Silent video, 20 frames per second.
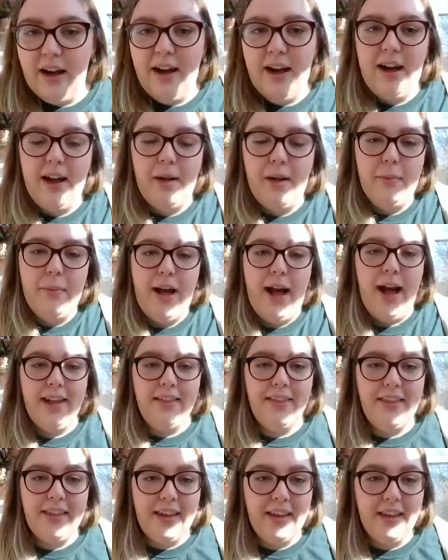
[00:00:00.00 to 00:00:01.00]

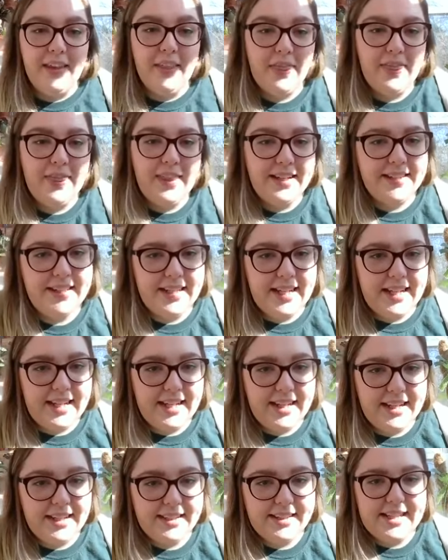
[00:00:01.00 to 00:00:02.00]
I think this
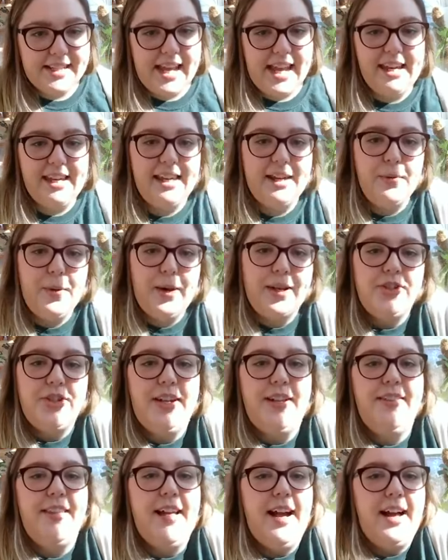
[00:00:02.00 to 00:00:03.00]
is a
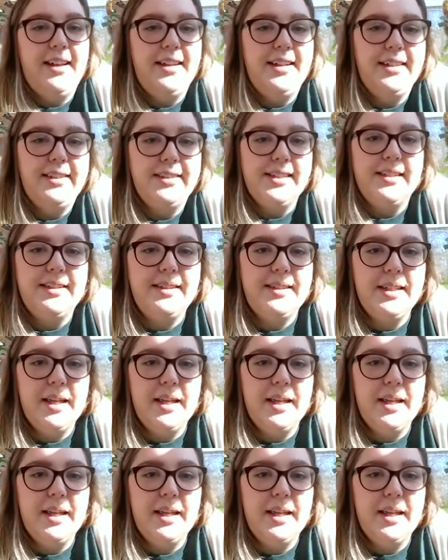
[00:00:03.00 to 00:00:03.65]
question that is